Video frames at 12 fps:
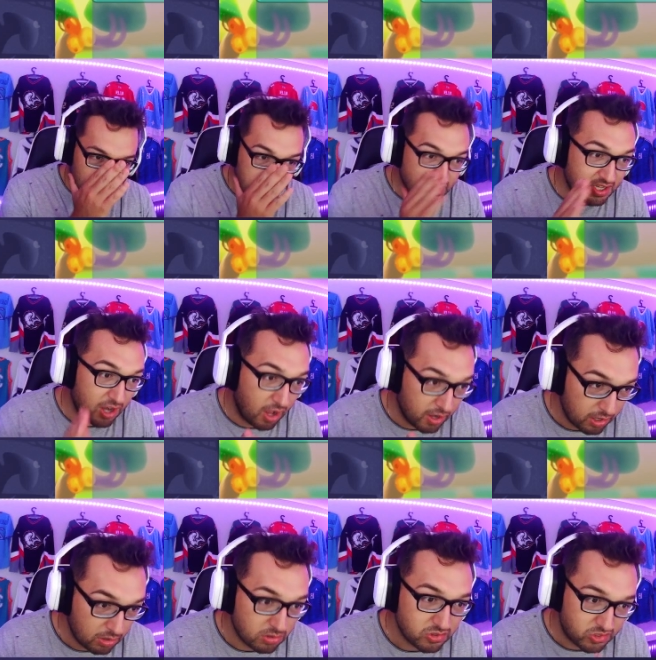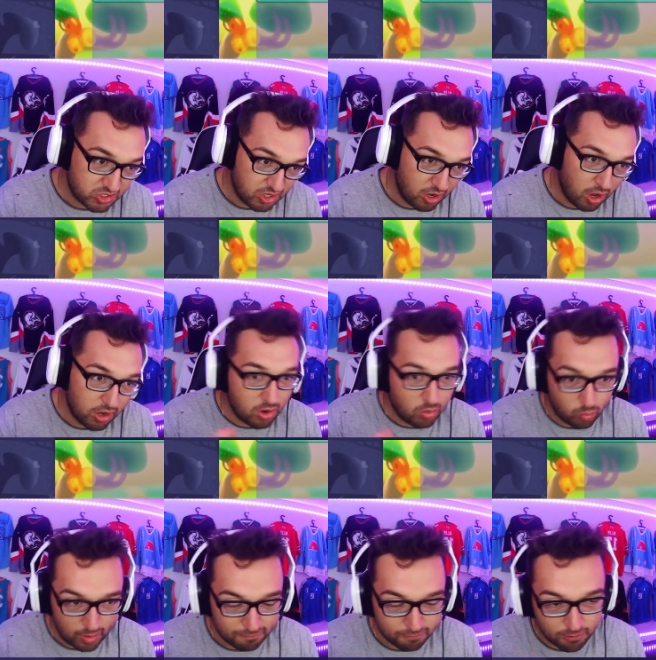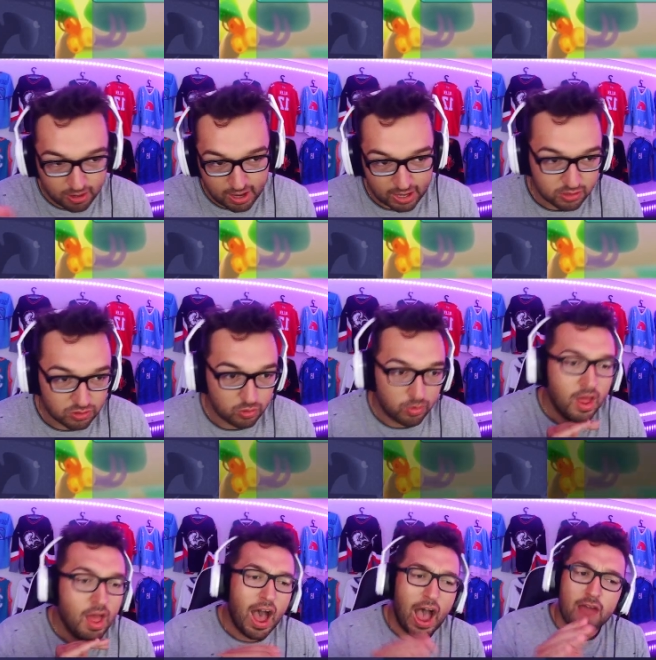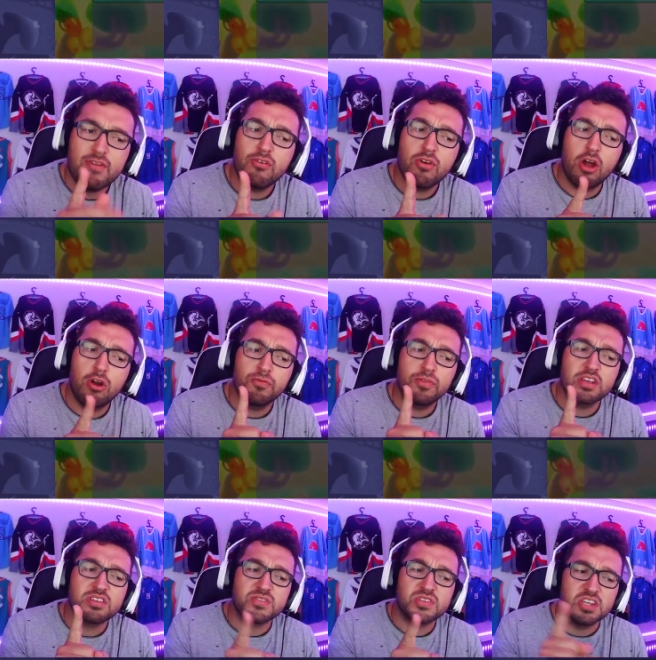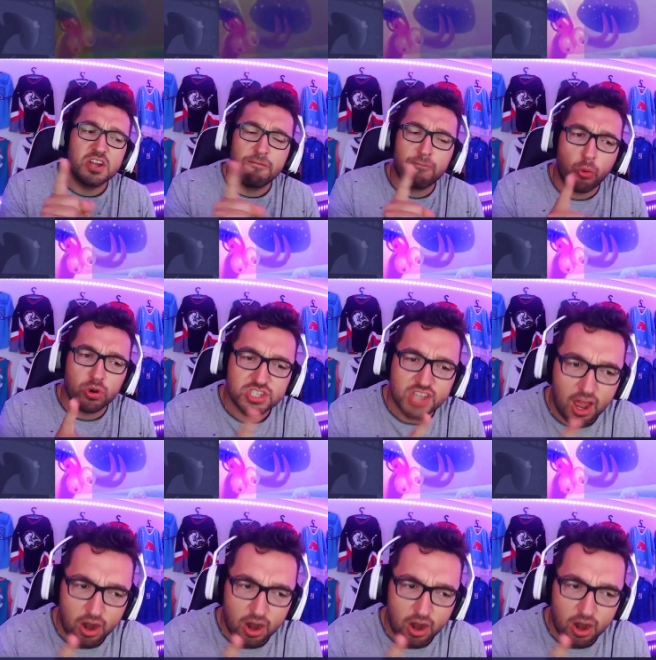sit on it. Wait for it. How you doing? I don't know if you guys have seen a 4 scat